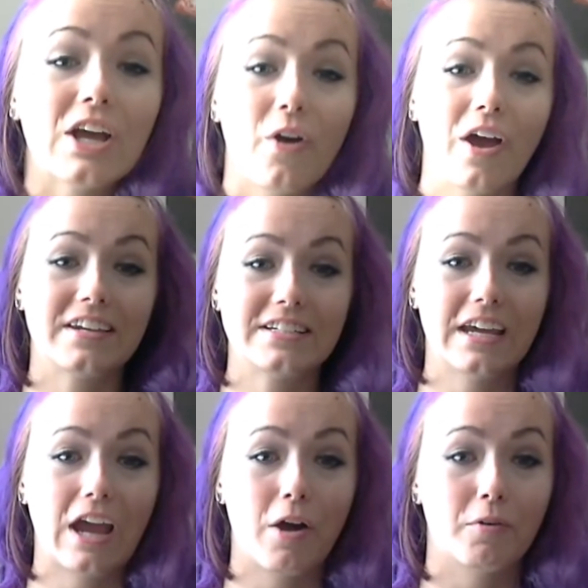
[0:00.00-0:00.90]
Go ahead and
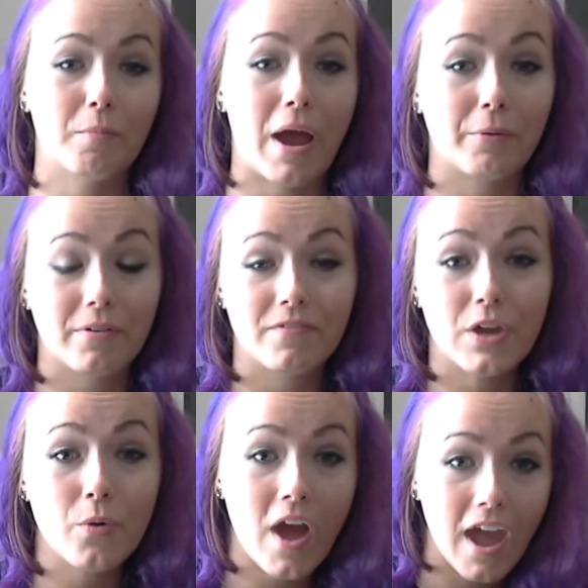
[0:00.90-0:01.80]
check out my
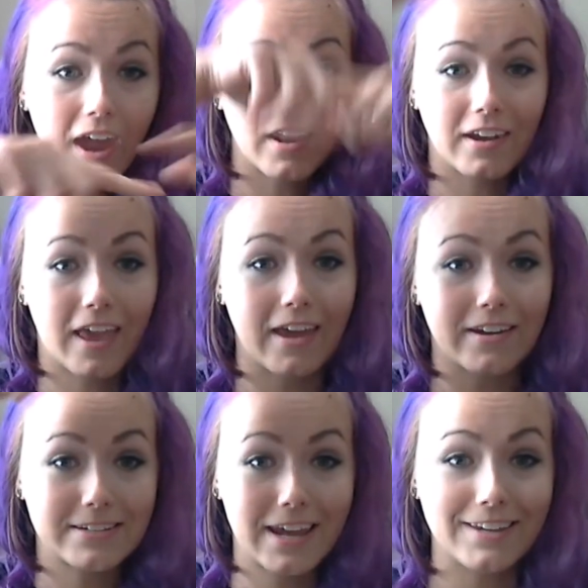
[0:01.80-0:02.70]
review in an
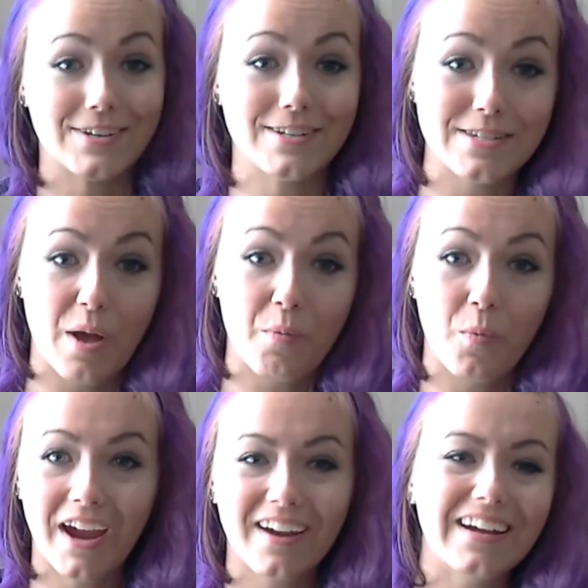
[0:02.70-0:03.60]
annotation
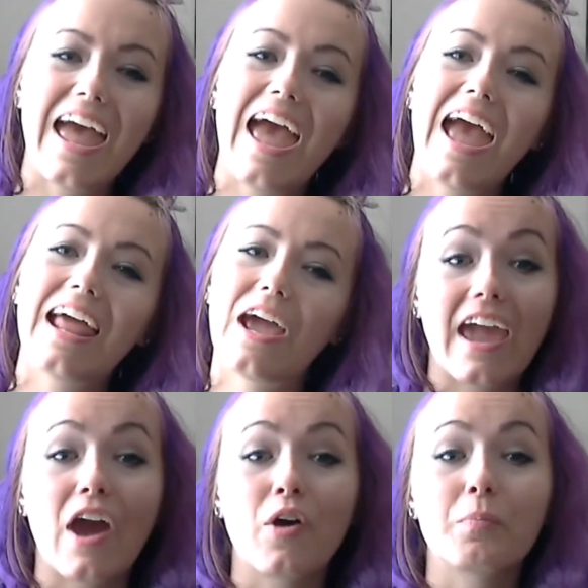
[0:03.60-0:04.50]
somewhere. And I
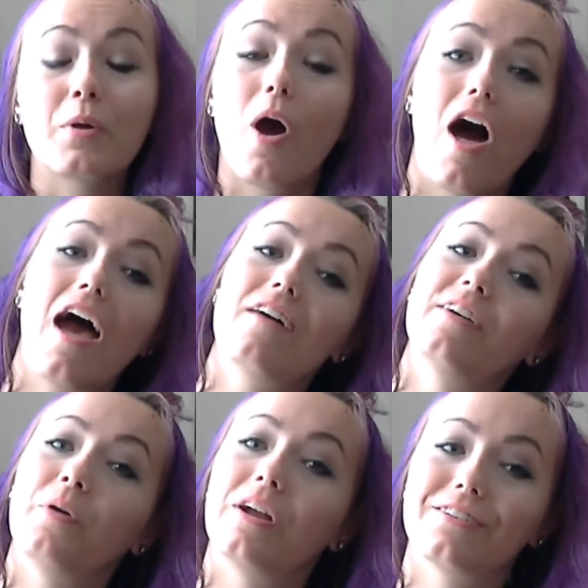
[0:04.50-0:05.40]
hope you all have
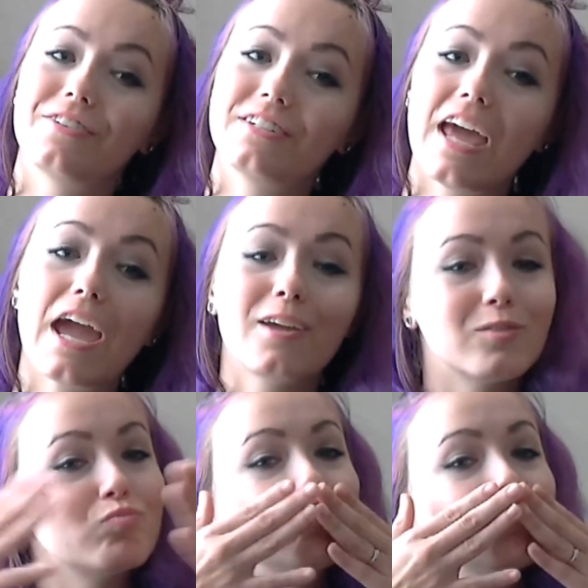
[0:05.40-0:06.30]
a wonderful day.
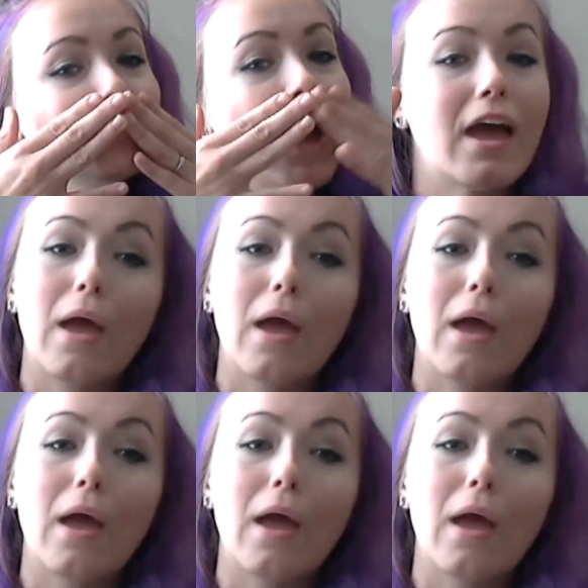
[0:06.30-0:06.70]
Mwah!